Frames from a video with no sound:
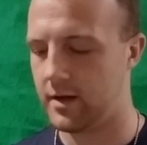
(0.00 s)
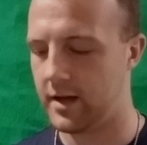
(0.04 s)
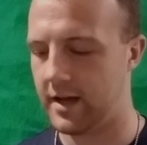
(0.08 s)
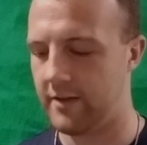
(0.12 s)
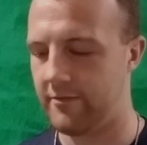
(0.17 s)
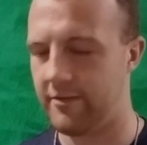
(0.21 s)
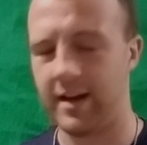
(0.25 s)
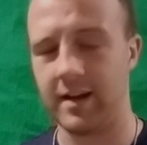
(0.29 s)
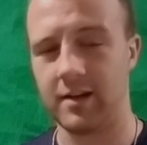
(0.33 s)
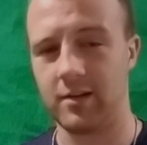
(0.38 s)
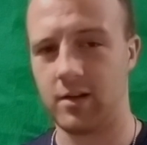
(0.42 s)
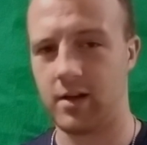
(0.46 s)

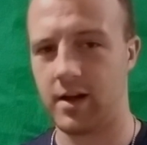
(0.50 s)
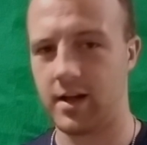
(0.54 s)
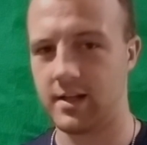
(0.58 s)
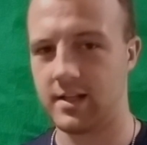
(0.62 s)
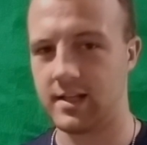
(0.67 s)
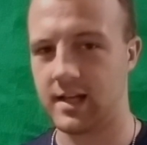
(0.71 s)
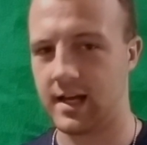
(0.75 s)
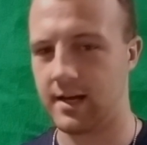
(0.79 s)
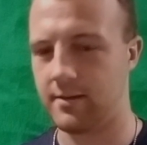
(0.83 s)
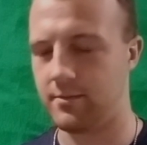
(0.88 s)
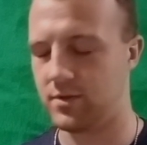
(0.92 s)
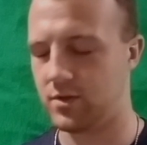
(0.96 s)
I've had a lot of
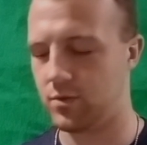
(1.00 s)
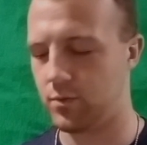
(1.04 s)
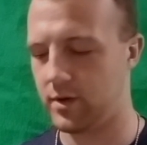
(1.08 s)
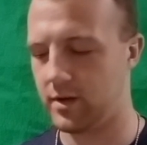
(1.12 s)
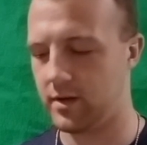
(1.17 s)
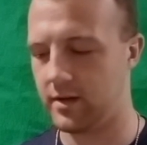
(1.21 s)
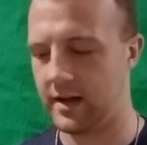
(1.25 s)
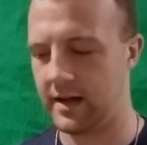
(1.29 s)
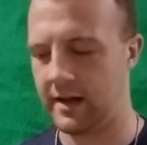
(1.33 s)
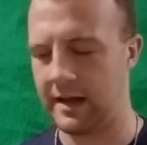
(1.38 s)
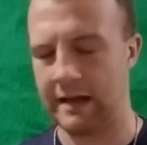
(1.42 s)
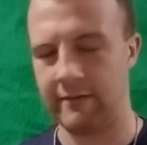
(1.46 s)
times
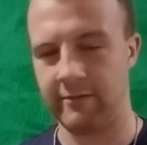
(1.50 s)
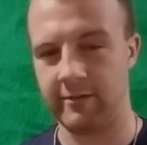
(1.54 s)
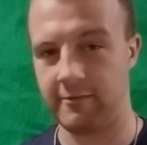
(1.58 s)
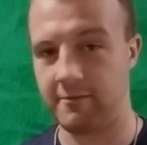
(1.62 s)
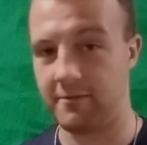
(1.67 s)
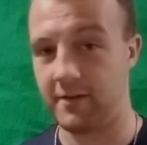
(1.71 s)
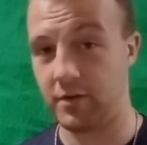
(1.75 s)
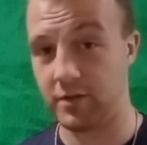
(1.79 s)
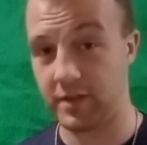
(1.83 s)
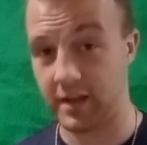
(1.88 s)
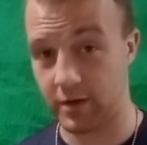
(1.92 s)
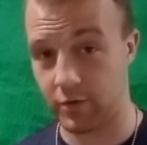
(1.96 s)
where I haven't
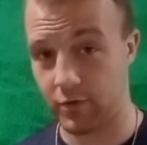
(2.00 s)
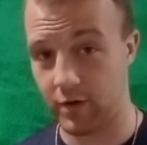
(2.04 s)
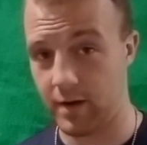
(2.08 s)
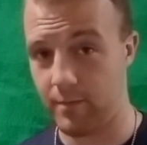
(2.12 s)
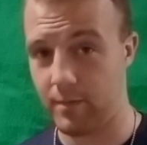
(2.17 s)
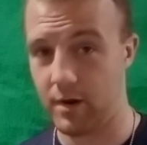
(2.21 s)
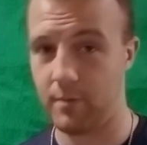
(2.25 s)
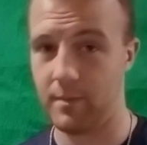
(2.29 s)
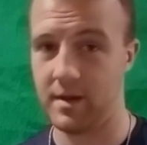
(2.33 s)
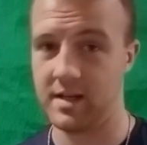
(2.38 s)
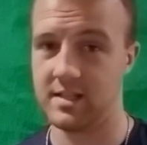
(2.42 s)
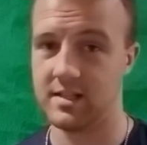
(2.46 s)
felt that great
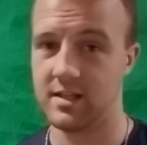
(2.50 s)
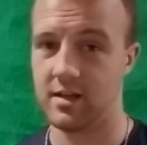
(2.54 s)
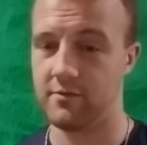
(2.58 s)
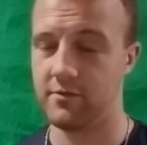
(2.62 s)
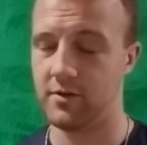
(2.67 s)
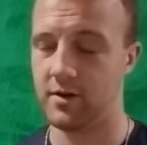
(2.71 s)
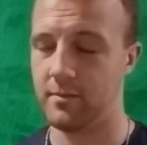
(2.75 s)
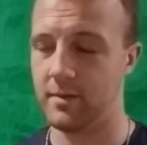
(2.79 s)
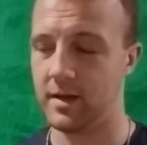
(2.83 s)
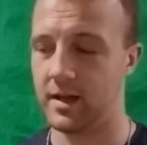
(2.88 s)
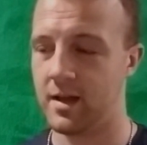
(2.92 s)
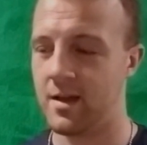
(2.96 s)
about myself,
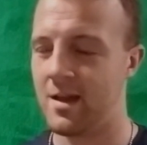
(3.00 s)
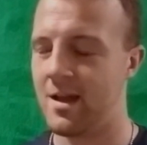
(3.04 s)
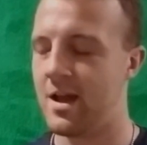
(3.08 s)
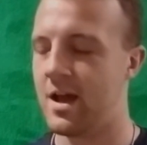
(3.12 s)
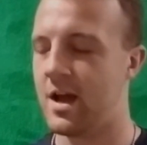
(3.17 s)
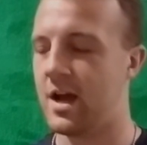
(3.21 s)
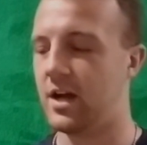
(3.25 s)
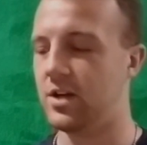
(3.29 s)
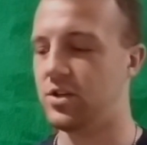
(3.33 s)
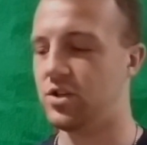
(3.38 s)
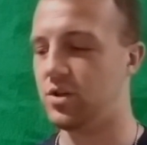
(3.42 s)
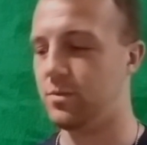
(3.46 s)
and I'm like,
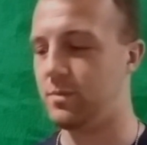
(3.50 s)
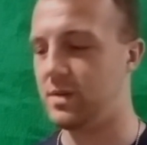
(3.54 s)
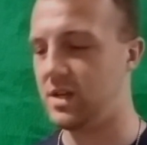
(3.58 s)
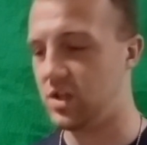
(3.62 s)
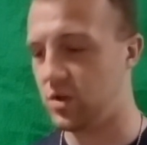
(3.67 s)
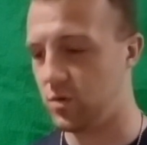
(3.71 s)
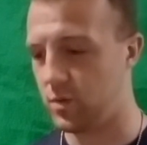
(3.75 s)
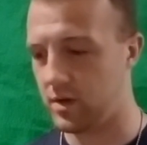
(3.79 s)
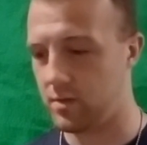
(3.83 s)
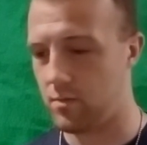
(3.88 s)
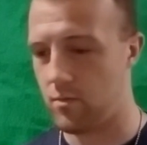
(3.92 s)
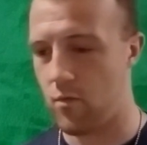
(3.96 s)
I should be
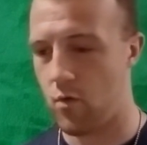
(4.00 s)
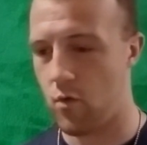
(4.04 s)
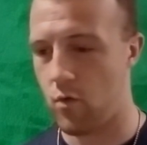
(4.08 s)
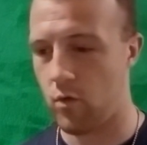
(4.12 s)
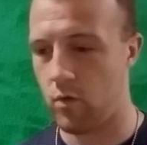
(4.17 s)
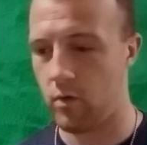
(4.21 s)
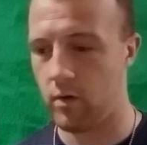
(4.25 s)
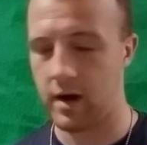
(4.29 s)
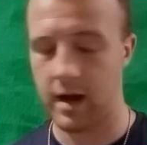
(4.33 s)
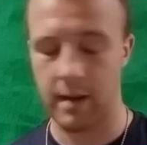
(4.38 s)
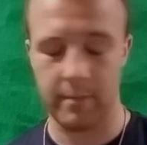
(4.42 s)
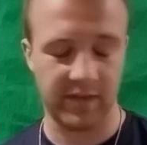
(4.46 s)
doing
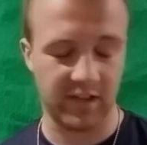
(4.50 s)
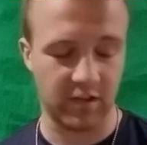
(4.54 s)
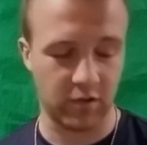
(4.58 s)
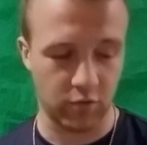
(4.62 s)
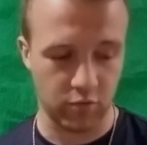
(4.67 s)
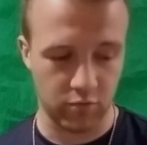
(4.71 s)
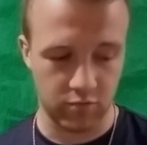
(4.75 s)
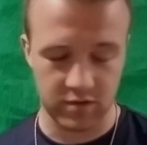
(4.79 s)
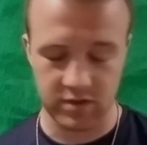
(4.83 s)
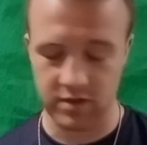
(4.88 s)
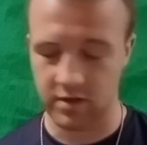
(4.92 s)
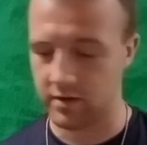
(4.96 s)
more, I'm a
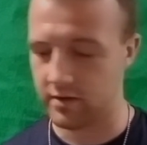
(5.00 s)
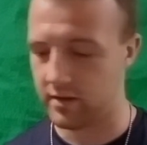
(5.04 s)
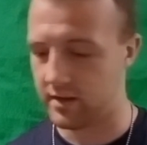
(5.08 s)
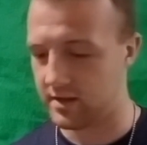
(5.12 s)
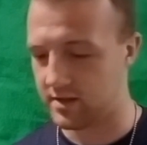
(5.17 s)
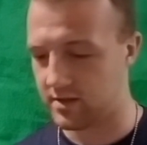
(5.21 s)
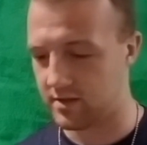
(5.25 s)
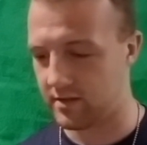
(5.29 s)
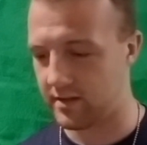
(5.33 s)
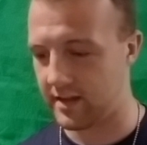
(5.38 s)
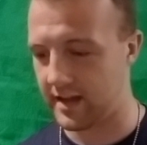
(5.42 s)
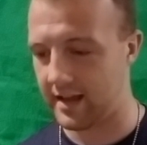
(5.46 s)
loser,
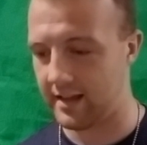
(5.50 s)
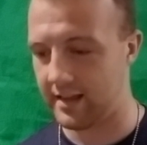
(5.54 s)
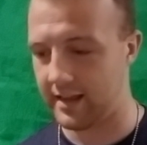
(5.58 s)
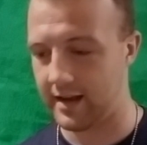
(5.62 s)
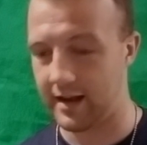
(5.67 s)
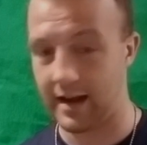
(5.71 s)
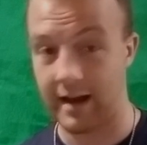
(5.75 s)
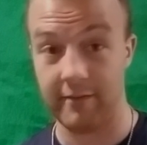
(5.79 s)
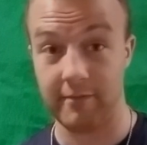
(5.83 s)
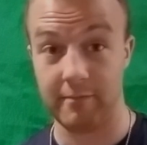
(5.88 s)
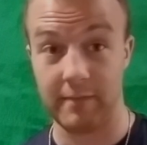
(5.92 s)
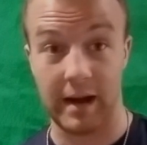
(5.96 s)
this or that.
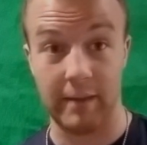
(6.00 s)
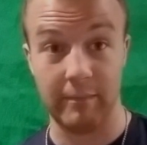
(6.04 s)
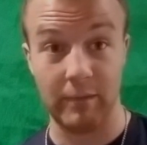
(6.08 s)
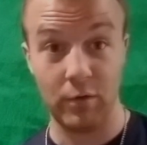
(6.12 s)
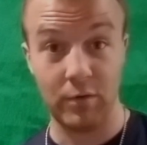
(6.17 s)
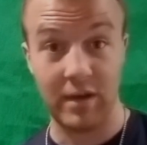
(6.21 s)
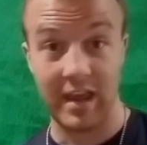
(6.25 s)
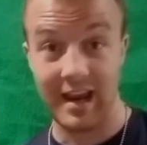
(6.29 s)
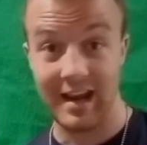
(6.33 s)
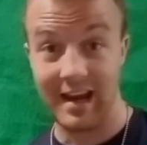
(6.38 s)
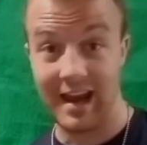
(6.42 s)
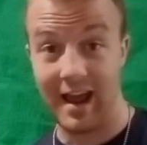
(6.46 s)
I'm
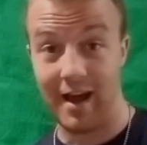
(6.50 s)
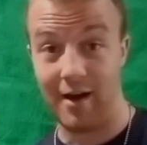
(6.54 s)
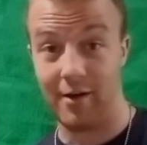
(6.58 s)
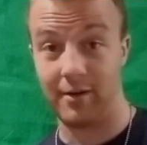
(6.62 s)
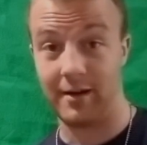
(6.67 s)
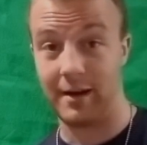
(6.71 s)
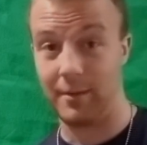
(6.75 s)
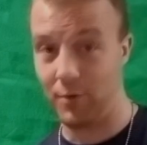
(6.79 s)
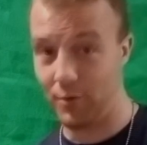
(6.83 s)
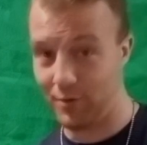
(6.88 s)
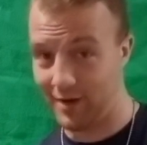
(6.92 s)
okay now.